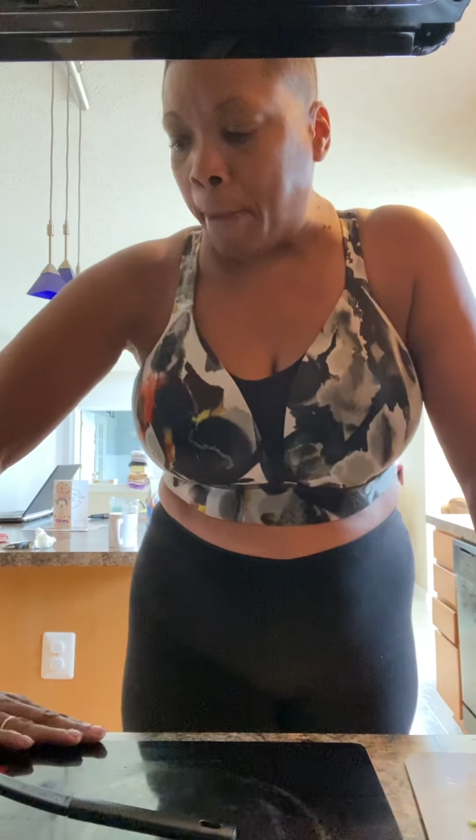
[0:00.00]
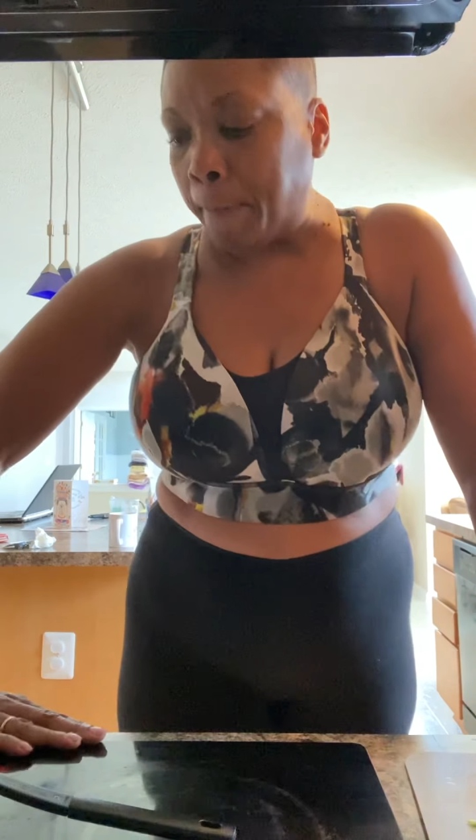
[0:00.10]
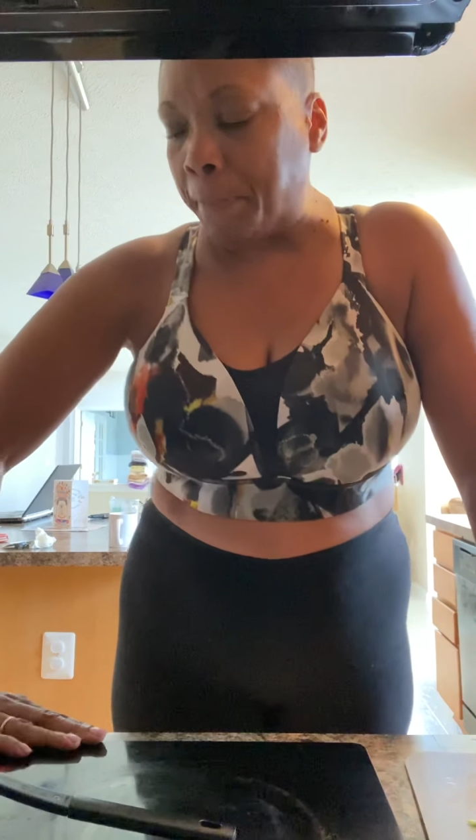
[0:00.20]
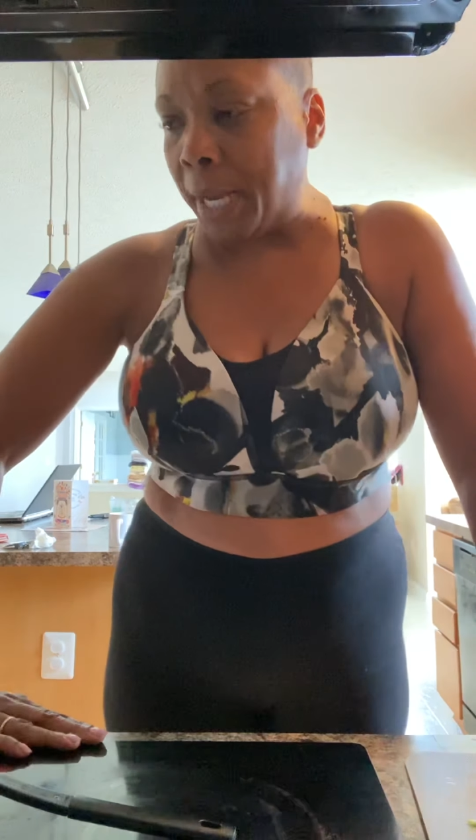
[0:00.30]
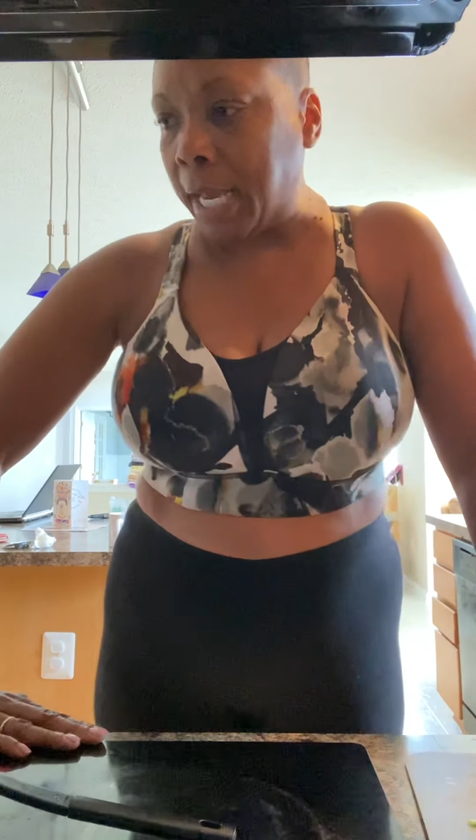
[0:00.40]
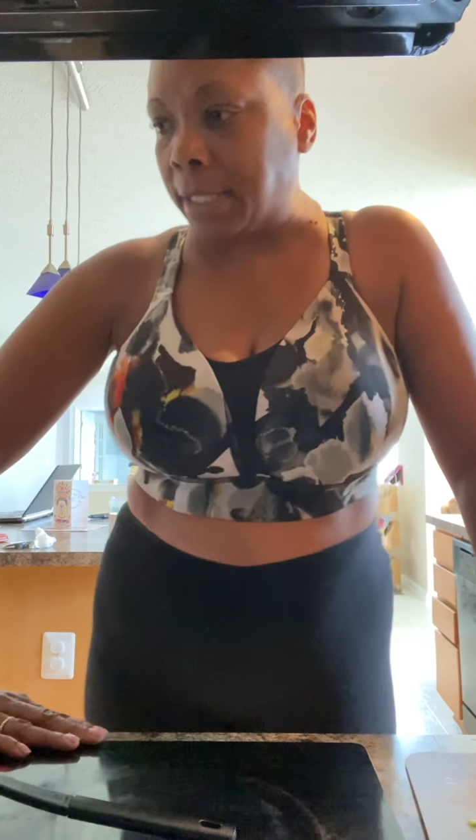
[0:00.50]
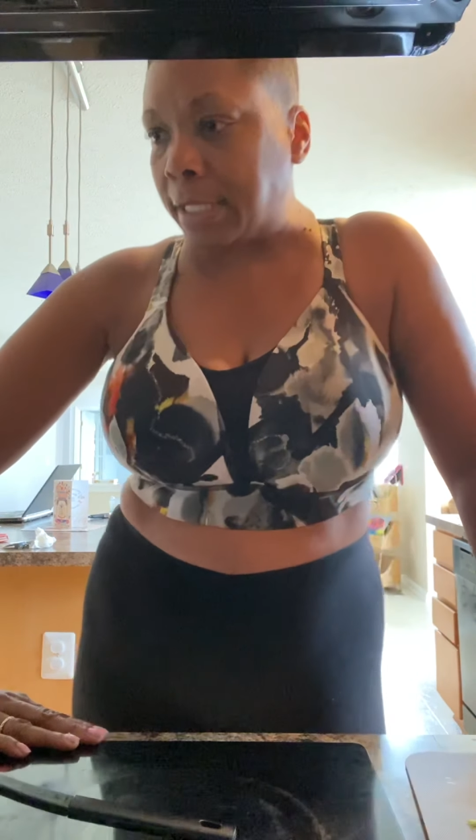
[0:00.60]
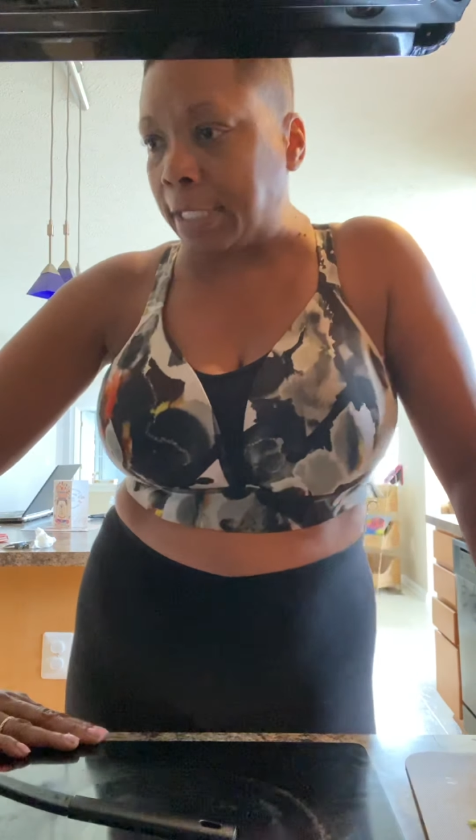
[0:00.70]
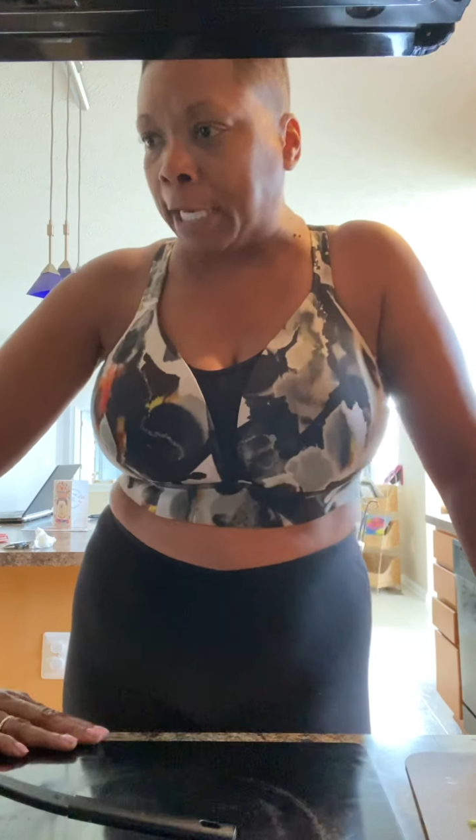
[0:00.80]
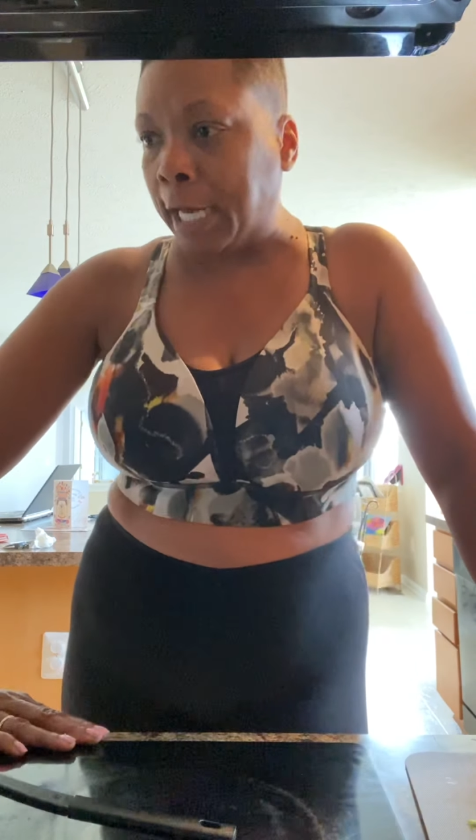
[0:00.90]

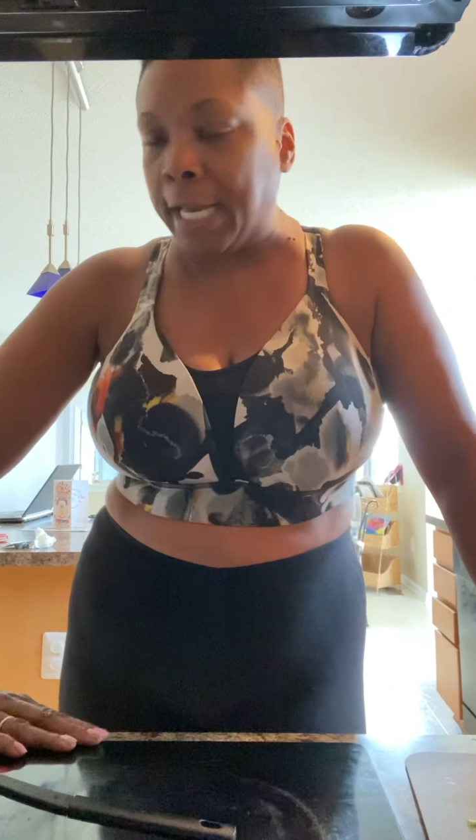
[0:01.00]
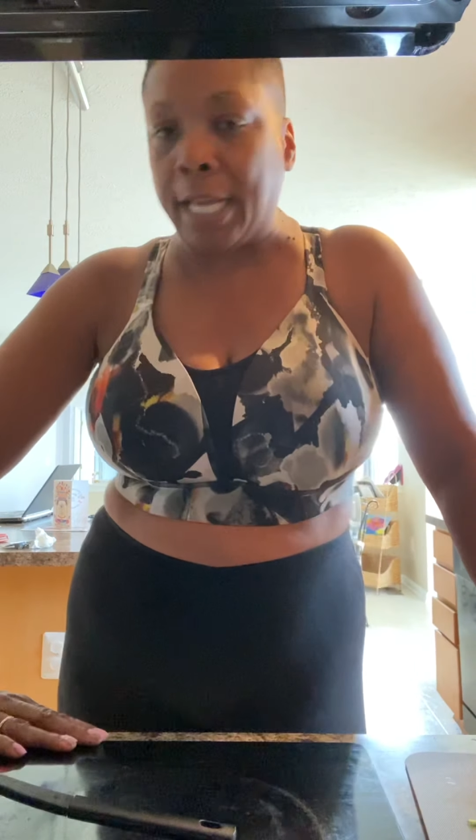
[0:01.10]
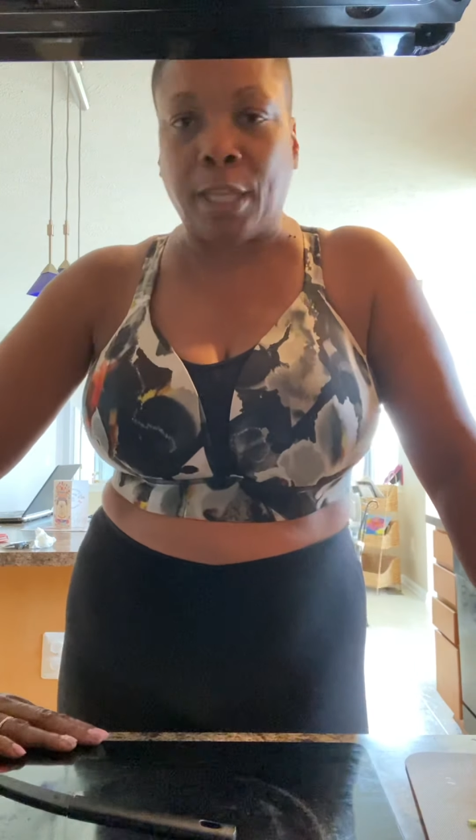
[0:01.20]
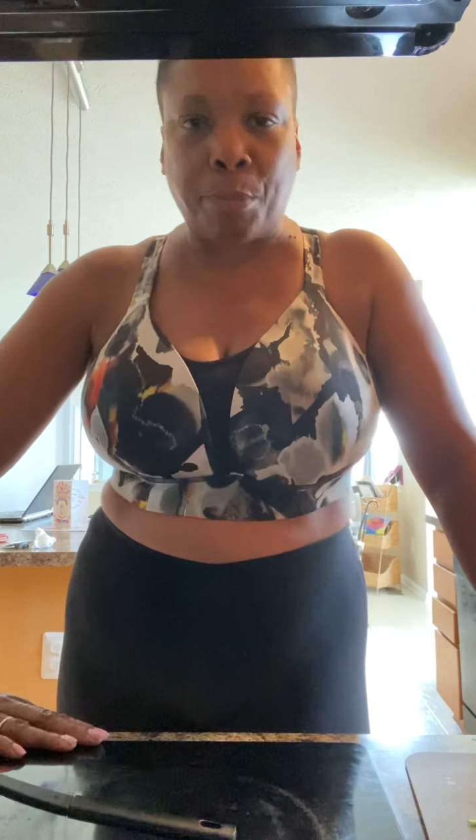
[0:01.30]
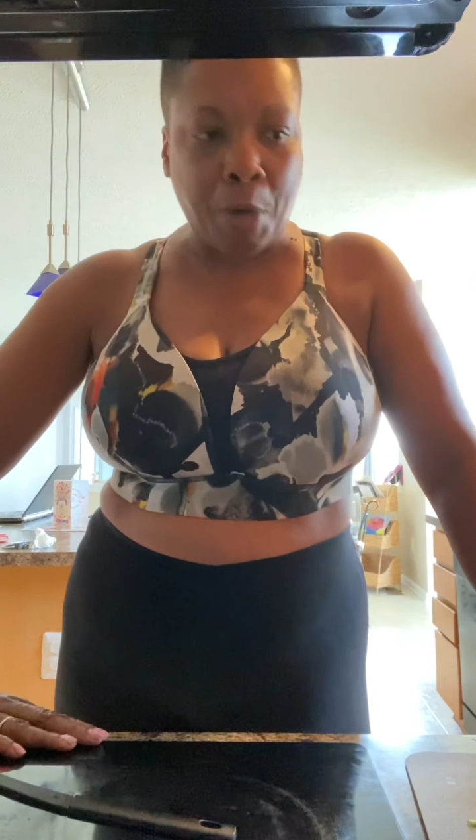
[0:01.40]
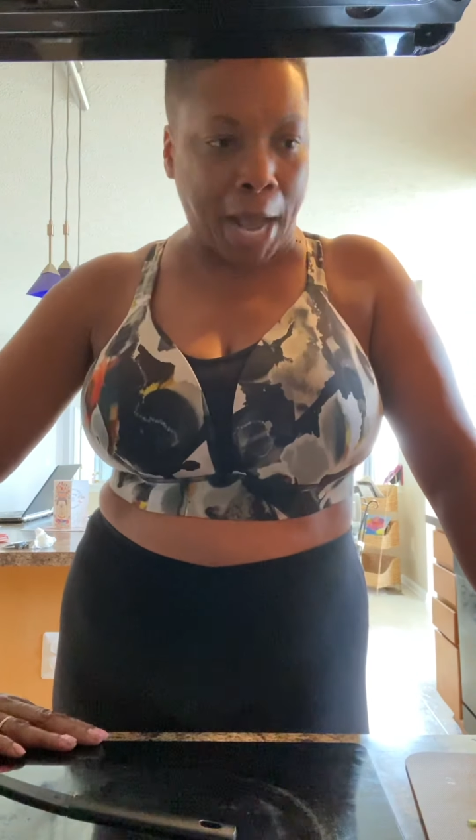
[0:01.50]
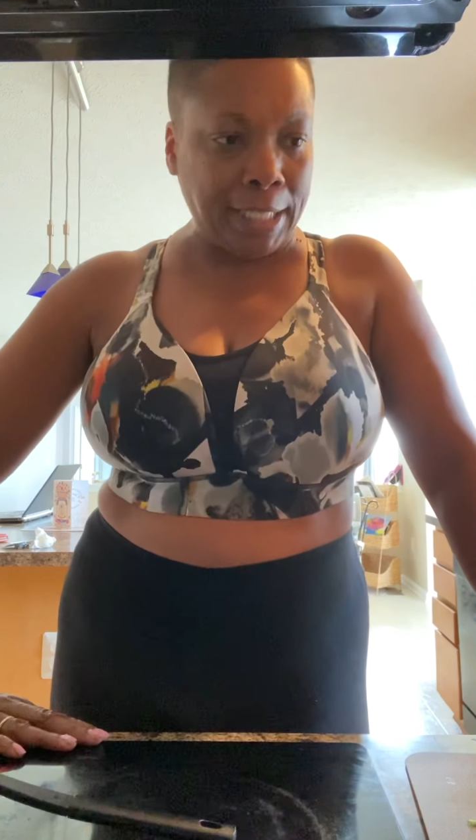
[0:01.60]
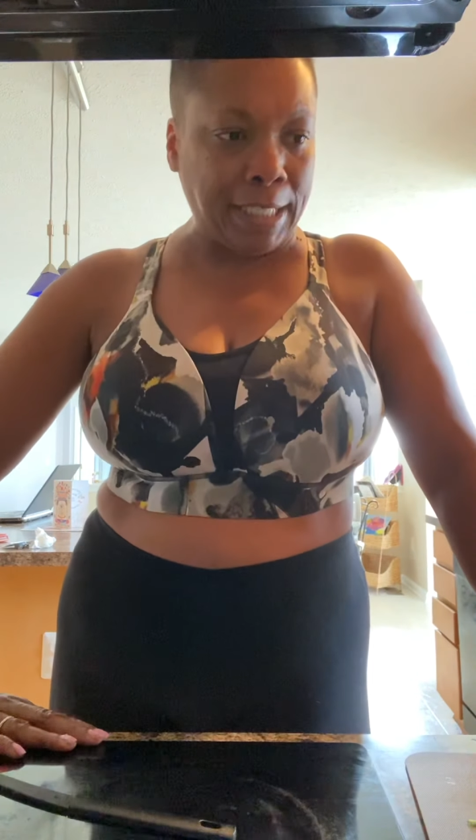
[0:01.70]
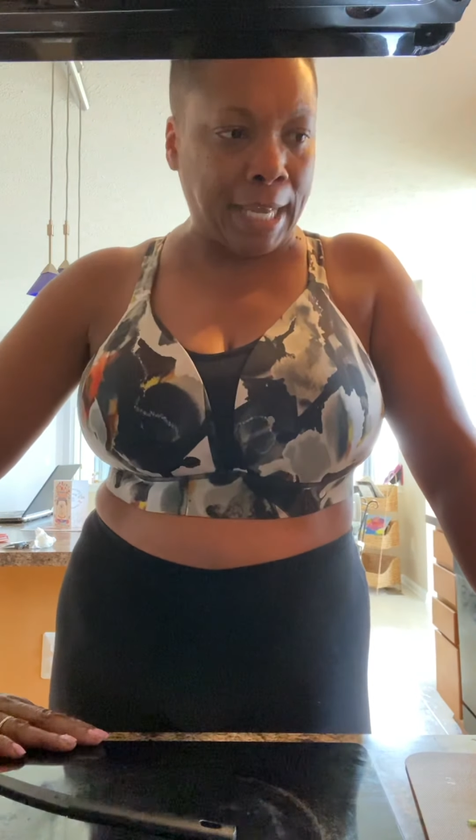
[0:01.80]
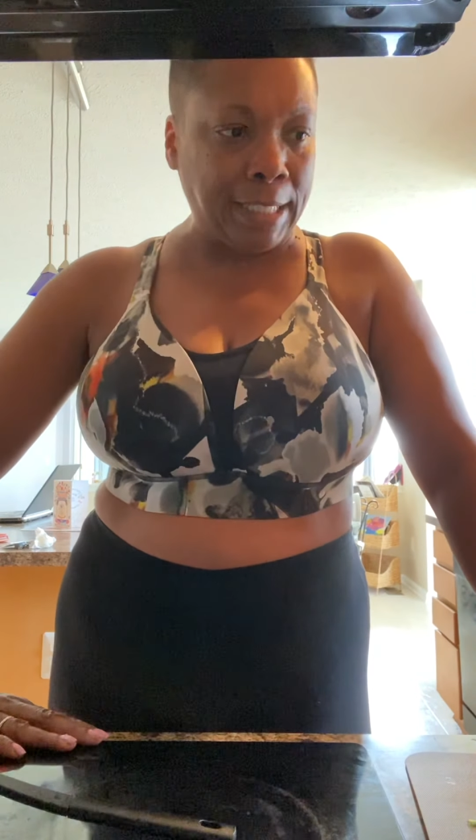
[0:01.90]
But in the
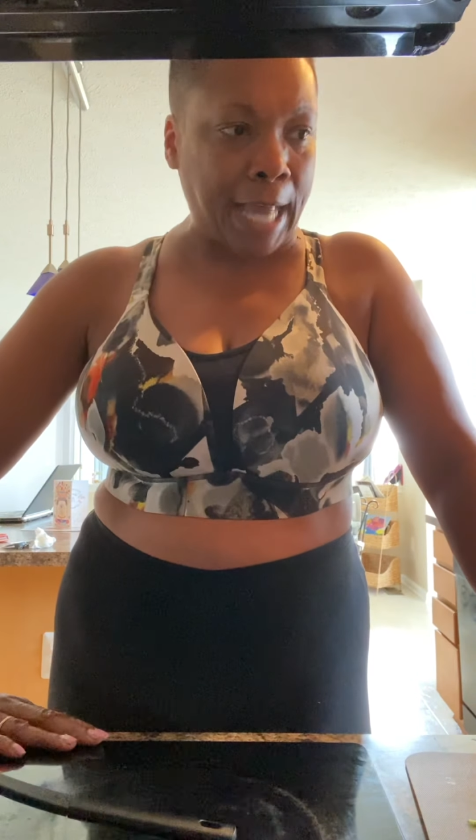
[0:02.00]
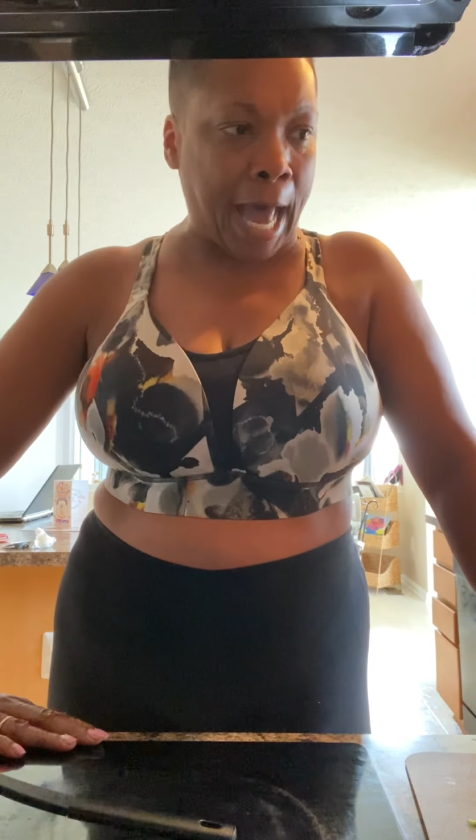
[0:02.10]
process,